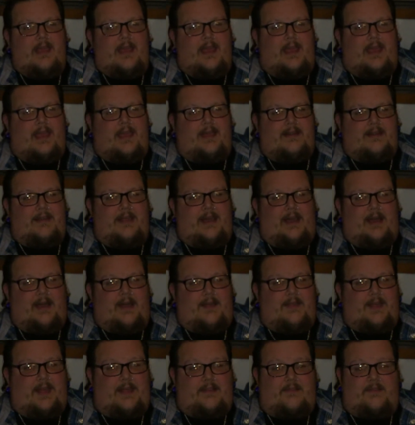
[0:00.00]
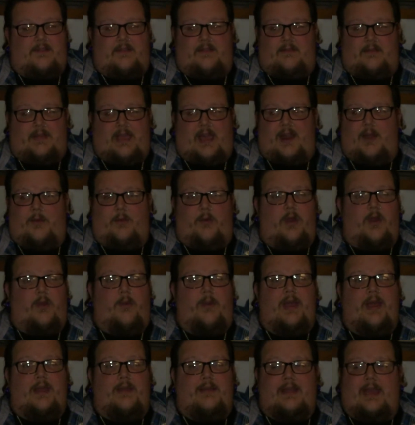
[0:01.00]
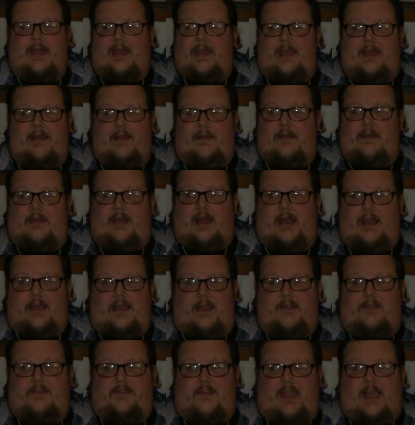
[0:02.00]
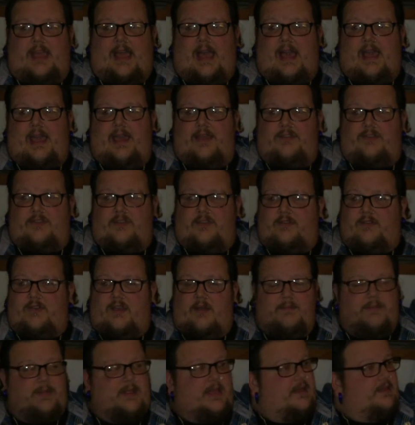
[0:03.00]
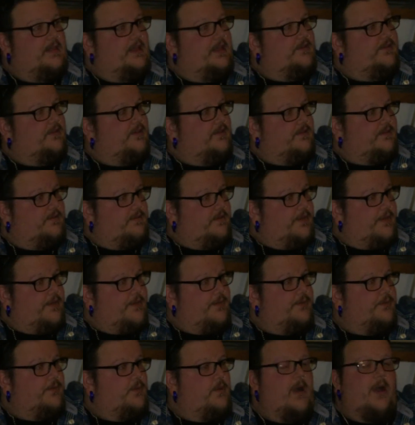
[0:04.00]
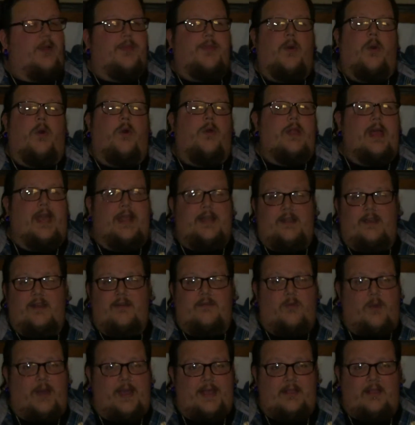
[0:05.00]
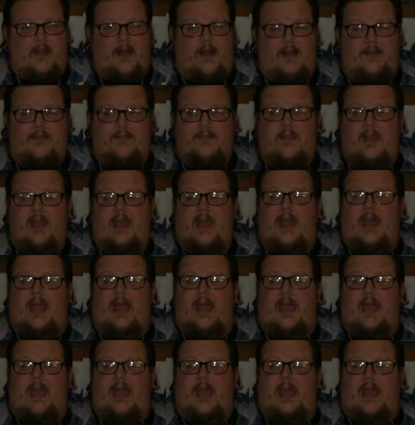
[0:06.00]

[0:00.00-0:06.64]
And that's kind of where it went. It's like I just completely just threw out the whole idea of weight loss.